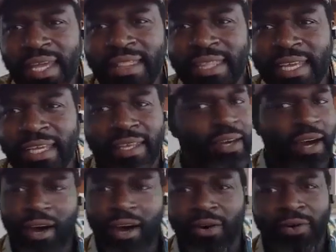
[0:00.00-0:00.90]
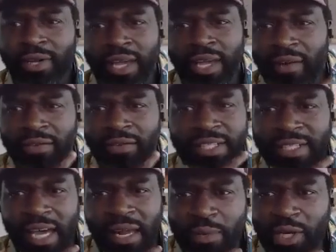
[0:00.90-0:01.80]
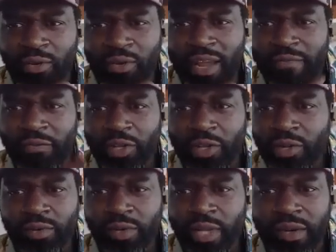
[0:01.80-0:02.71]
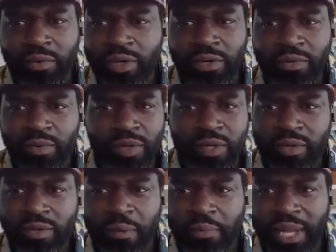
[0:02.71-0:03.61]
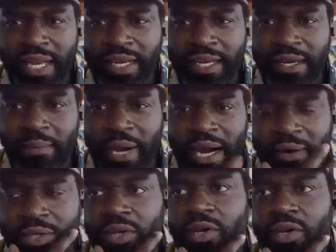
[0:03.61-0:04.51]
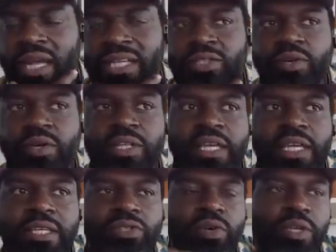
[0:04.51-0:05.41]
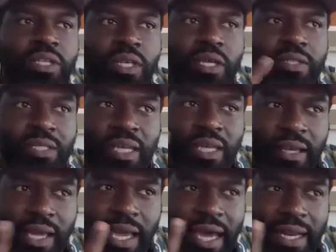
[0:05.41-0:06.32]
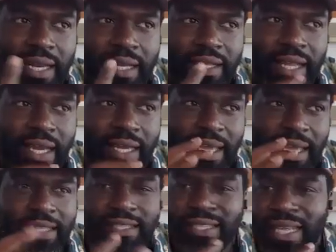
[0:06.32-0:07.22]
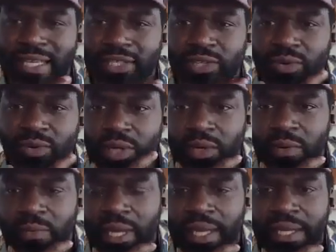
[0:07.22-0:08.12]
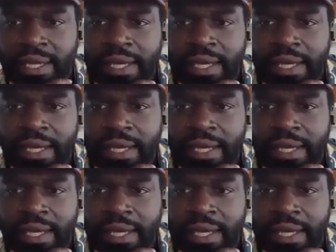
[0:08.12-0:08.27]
think, oh, everything's got to be great for you. Like, what are you complaining about? That sort of thing. So it kind of like insulates you a little bit.